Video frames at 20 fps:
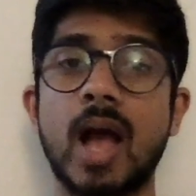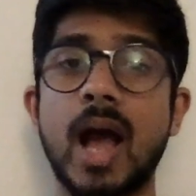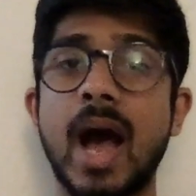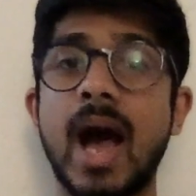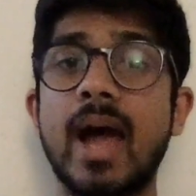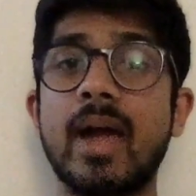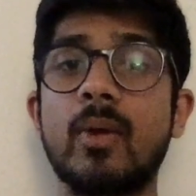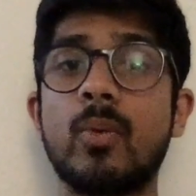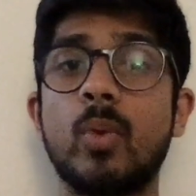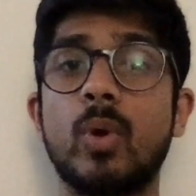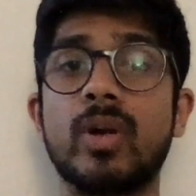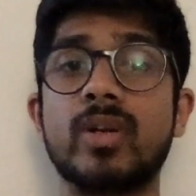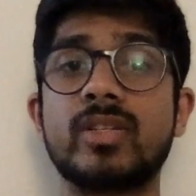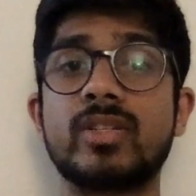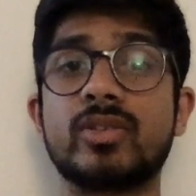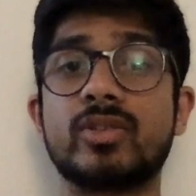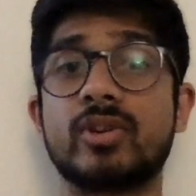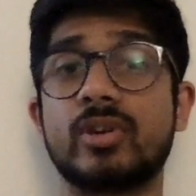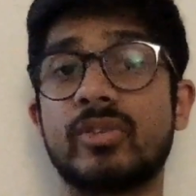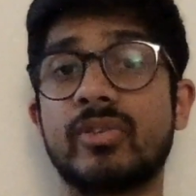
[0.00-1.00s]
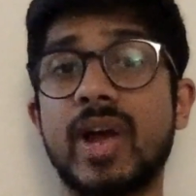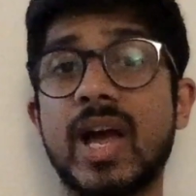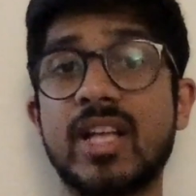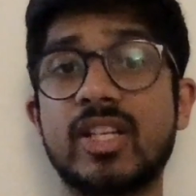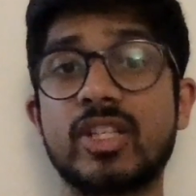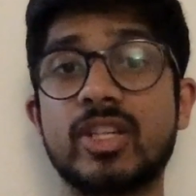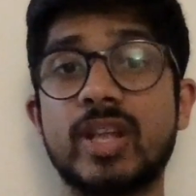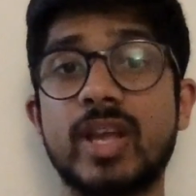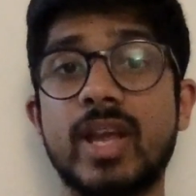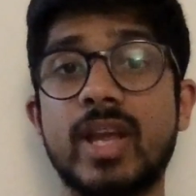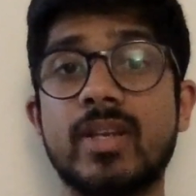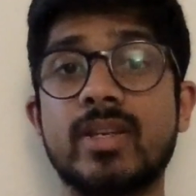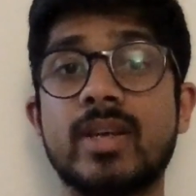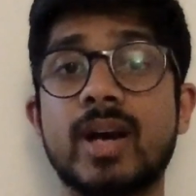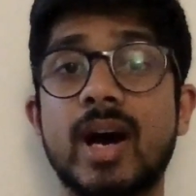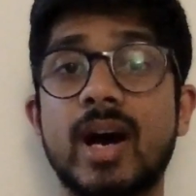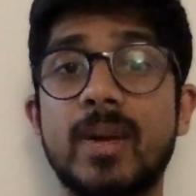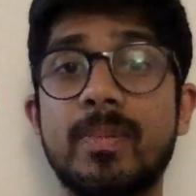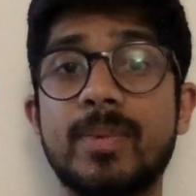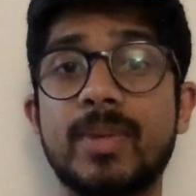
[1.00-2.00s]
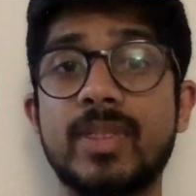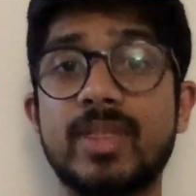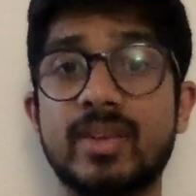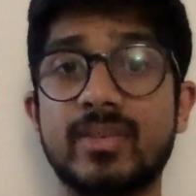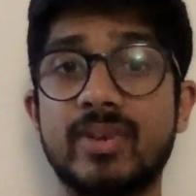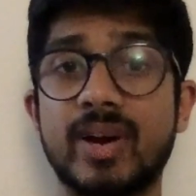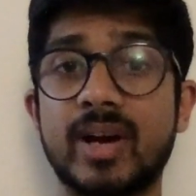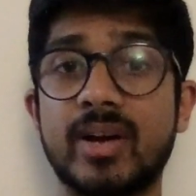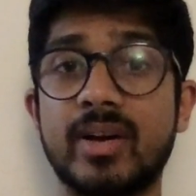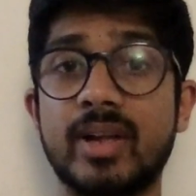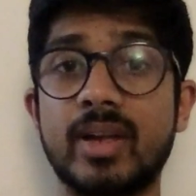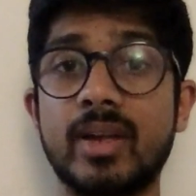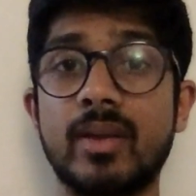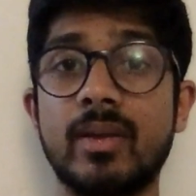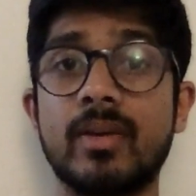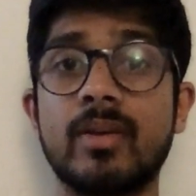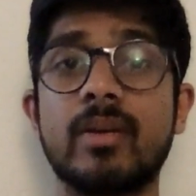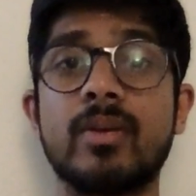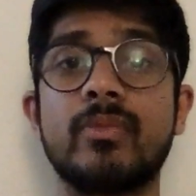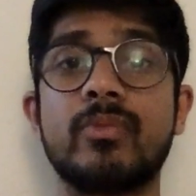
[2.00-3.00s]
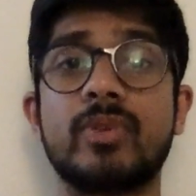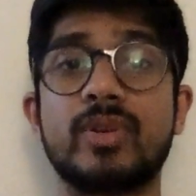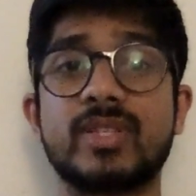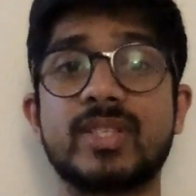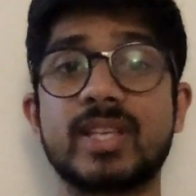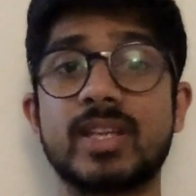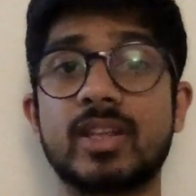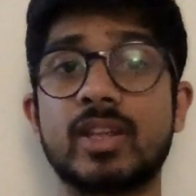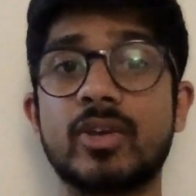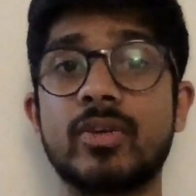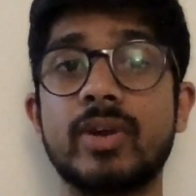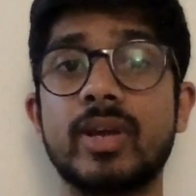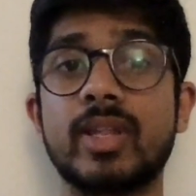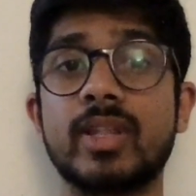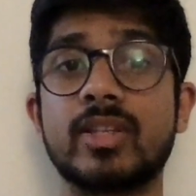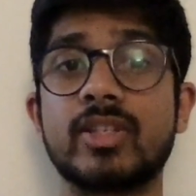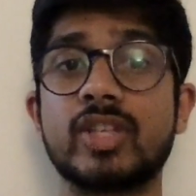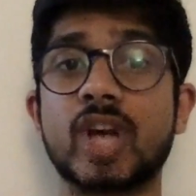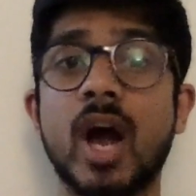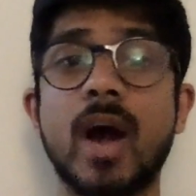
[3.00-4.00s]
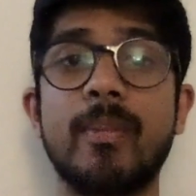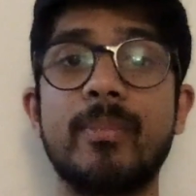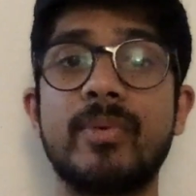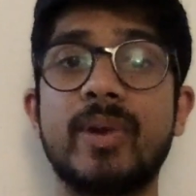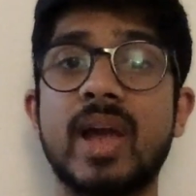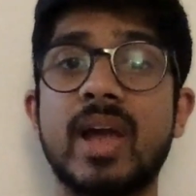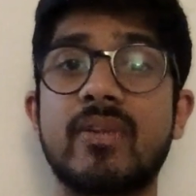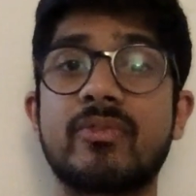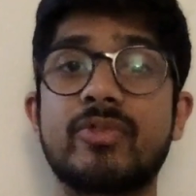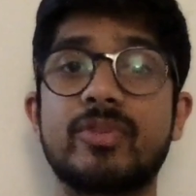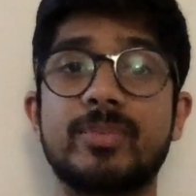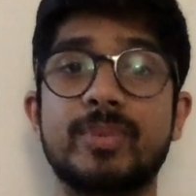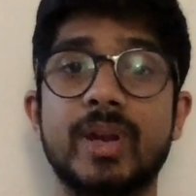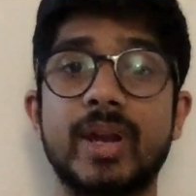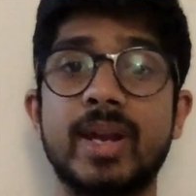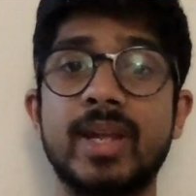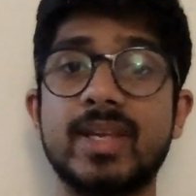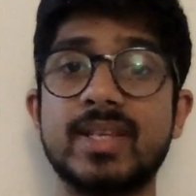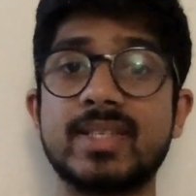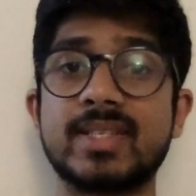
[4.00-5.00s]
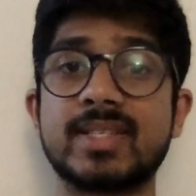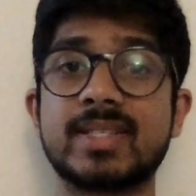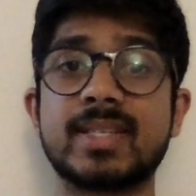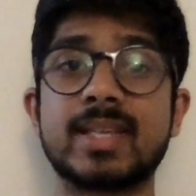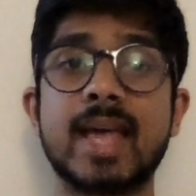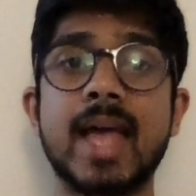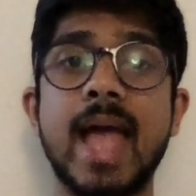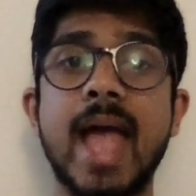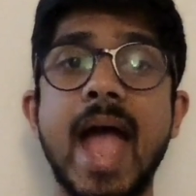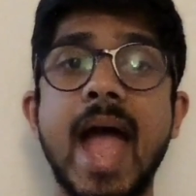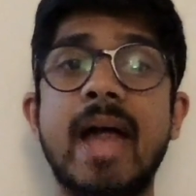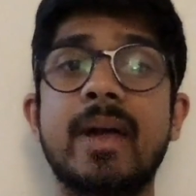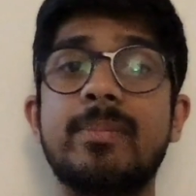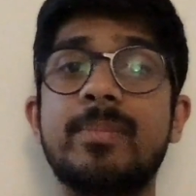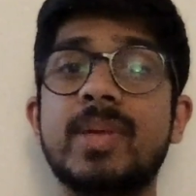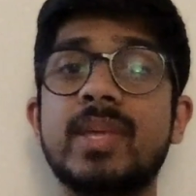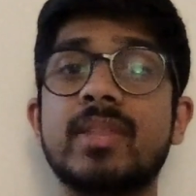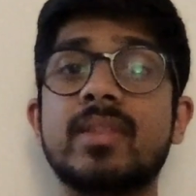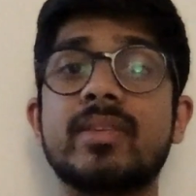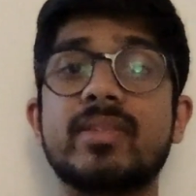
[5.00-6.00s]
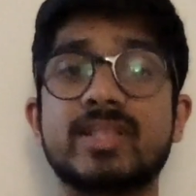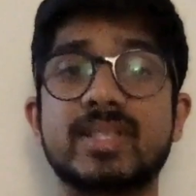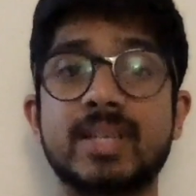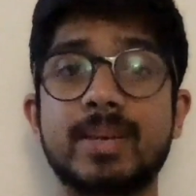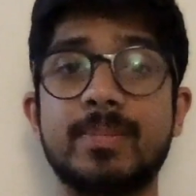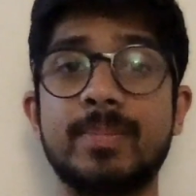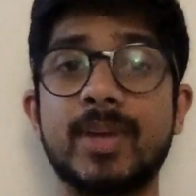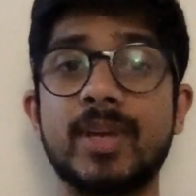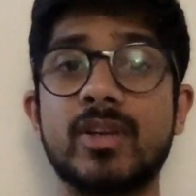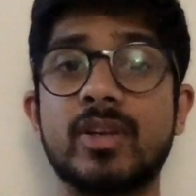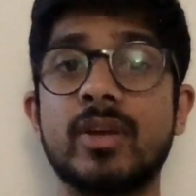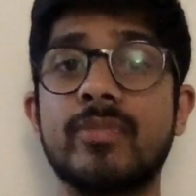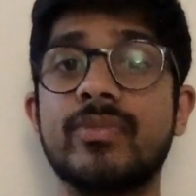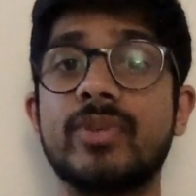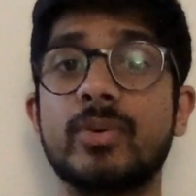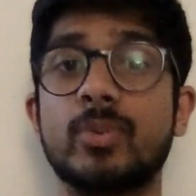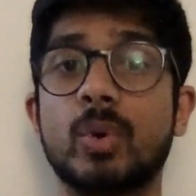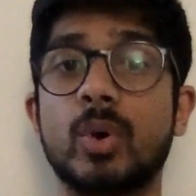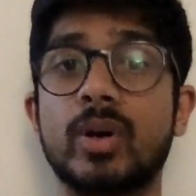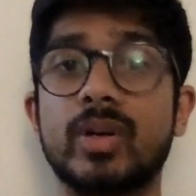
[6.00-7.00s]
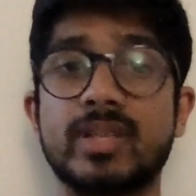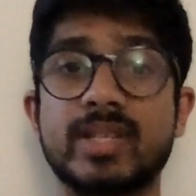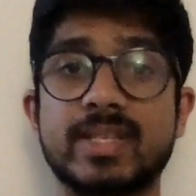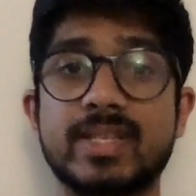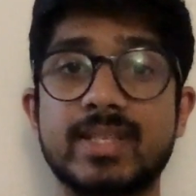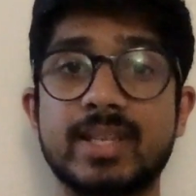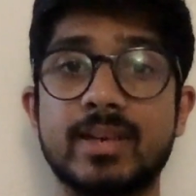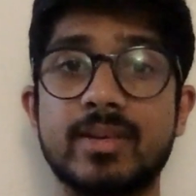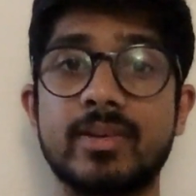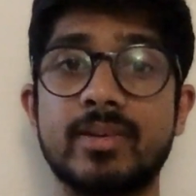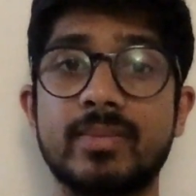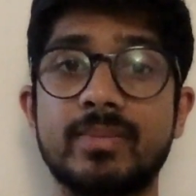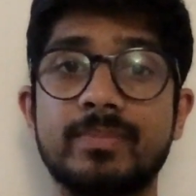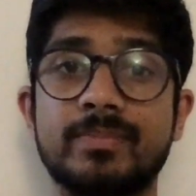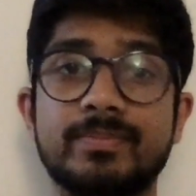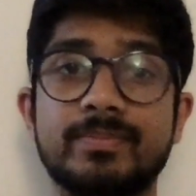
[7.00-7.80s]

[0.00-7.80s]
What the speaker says: I want to congratulate Arpit Tiwari for securing the top rank from Radiance and being the recipient of the award this year.